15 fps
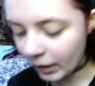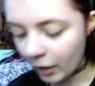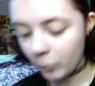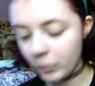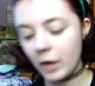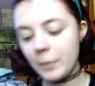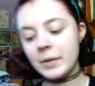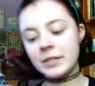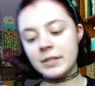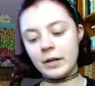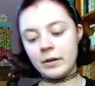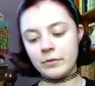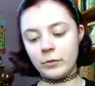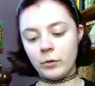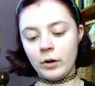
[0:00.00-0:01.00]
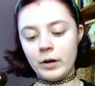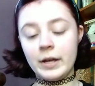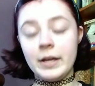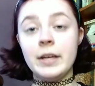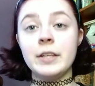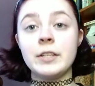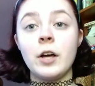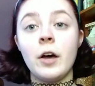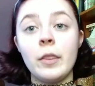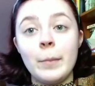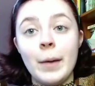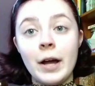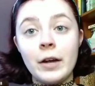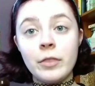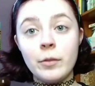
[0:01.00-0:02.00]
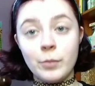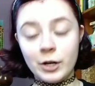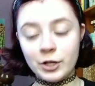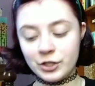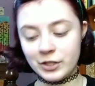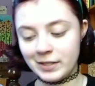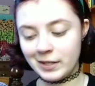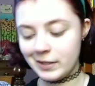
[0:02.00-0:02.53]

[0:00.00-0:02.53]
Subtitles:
what I'm excited for is on the back of the brushes,